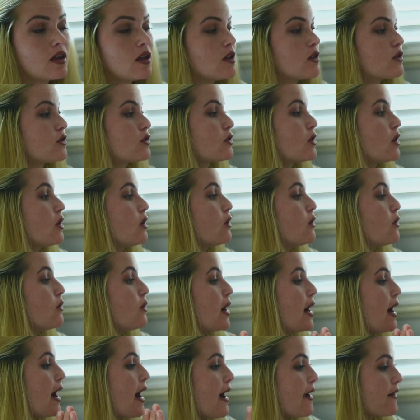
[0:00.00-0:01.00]

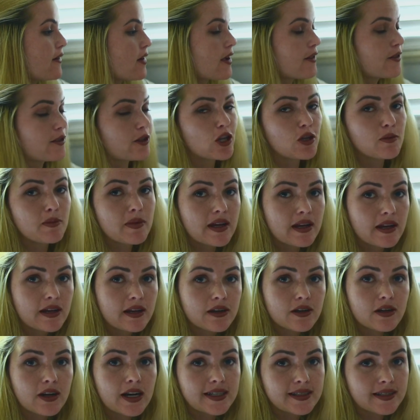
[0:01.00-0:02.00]
So I got the
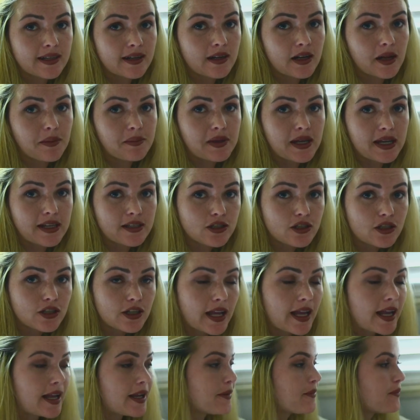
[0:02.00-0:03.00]
humidifier, I set it up
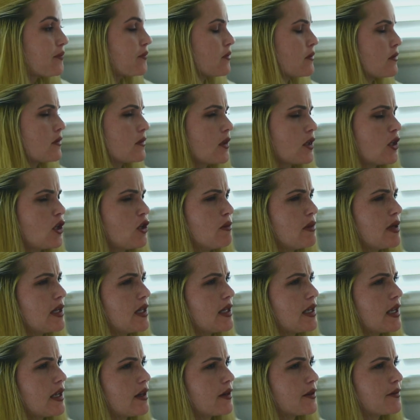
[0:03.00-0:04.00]
yesterday, the
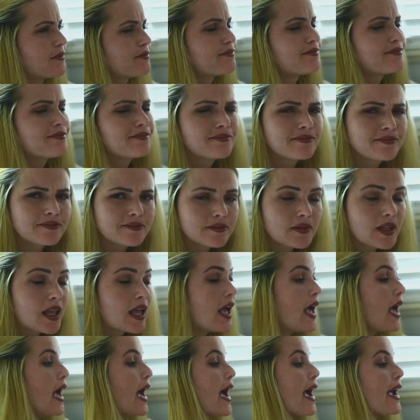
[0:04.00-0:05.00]
humidifier.
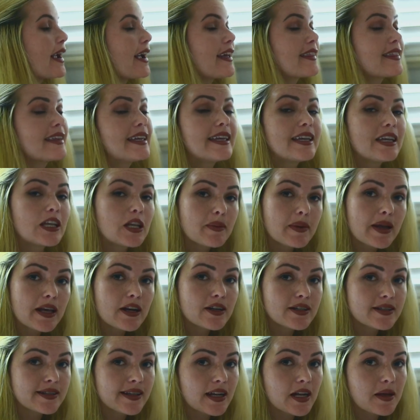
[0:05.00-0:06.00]
I got the
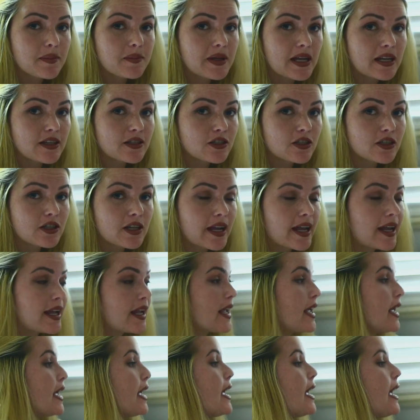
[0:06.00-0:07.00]
incubator set up
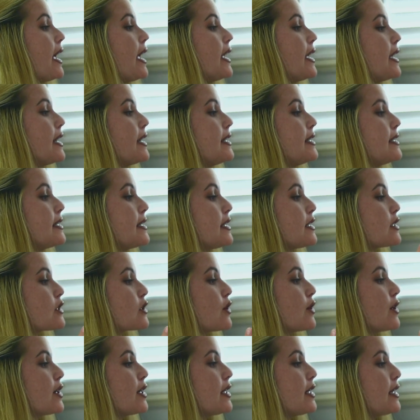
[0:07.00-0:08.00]
yesterday, and it's
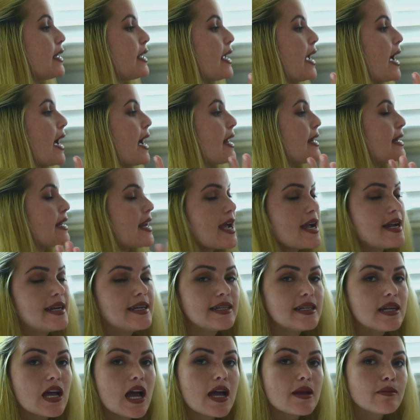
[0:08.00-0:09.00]
currently at
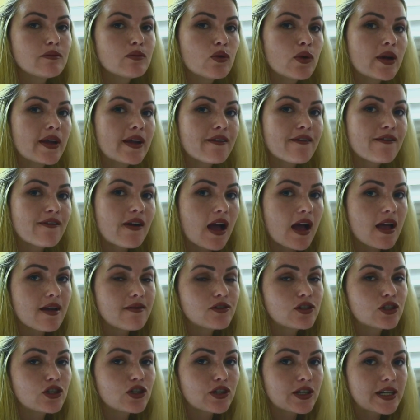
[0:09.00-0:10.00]

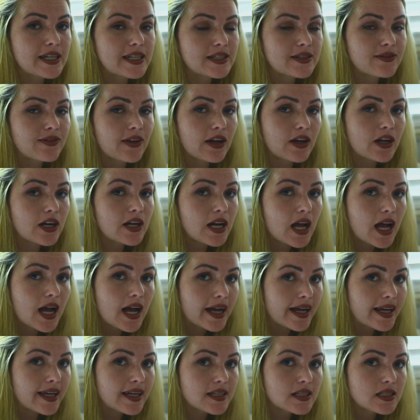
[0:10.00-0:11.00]
99.5 degrees
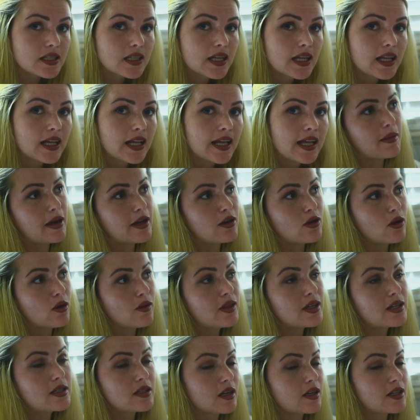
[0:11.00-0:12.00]
Fahrenheit. I know
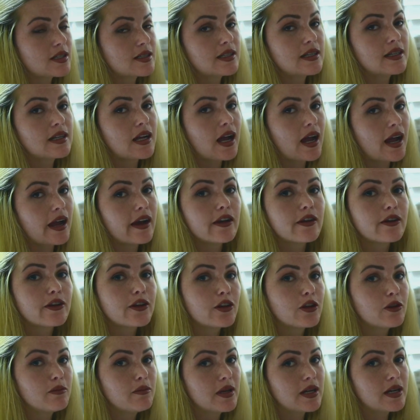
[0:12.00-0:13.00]
that ducks need higher
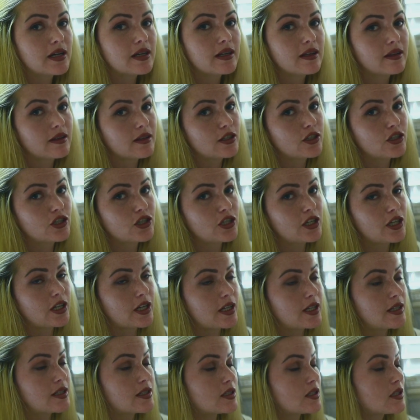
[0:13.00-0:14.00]
humidity than
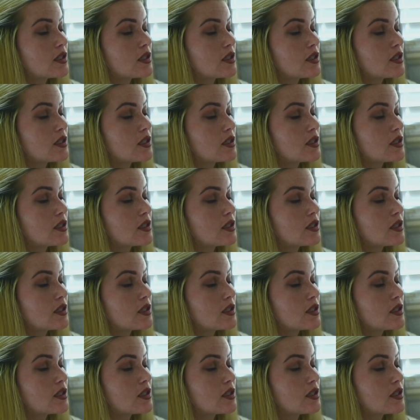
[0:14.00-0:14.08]
chicken